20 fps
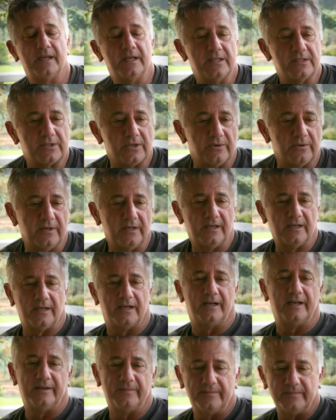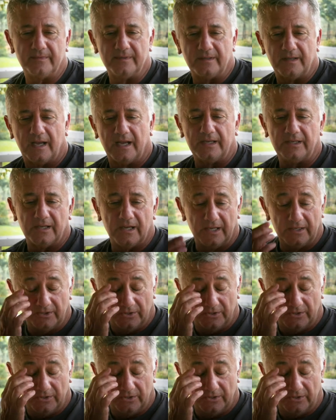So I